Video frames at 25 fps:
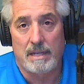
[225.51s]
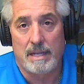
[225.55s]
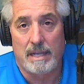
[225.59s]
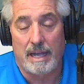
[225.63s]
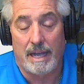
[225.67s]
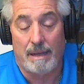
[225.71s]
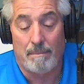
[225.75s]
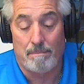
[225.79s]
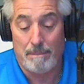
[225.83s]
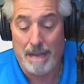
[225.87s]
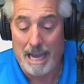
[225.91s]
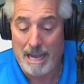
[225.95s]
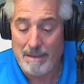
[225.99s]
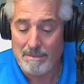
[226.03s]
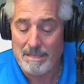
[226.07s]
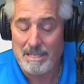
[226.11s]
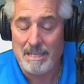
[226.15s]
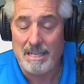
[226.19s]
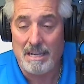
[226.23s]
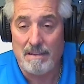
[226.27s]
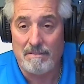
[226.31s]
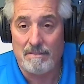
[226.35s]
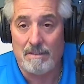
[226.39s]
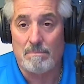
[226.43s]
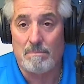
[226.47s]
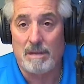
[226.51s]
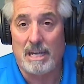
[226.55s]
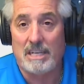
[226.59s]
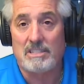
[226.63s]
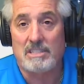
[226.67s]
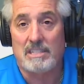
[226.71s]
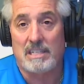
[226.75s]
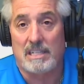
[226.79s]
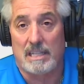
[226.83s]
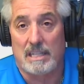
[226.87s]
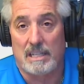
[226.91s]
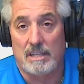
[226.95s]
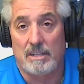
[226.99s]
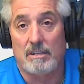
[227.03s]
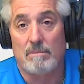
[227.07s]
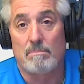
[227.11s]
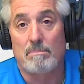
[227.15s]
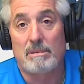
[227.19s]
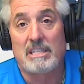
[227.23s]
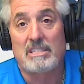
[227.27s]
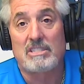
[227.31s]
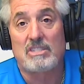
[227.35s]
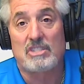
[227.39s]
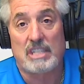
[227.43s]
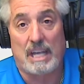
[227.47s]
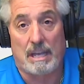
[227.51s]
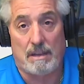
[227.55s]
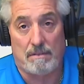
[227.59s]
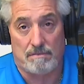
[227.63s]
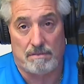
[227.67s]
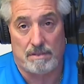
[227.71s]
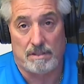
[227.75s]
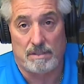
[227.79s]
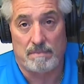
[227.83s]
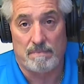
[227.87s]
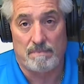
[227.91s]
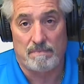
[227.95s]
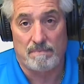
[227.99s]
and maybe even makes it a little bit safer.